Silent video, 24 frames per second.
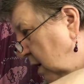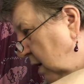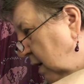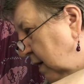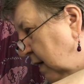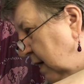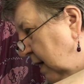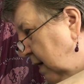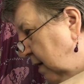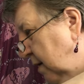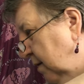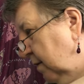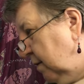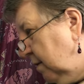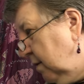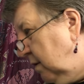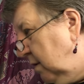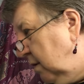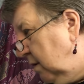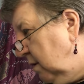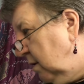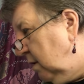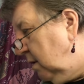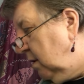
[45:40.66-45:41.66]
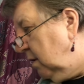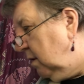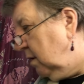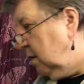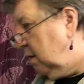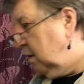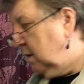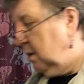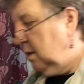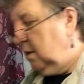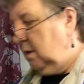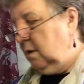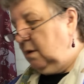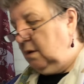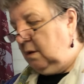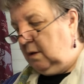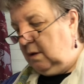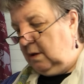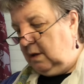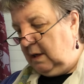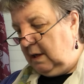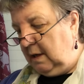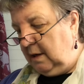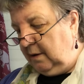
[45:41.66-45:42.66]
Now,
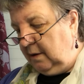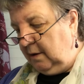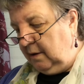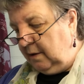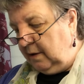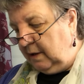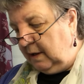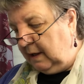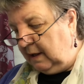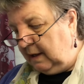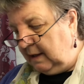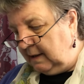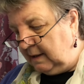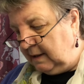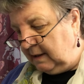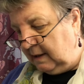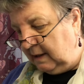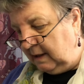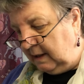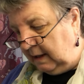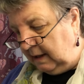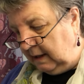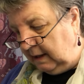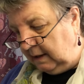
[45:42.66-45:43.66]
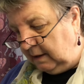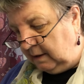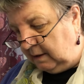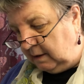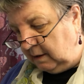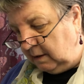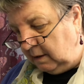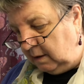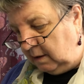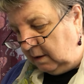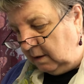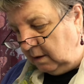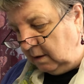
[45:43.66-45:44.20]
the other thing is these.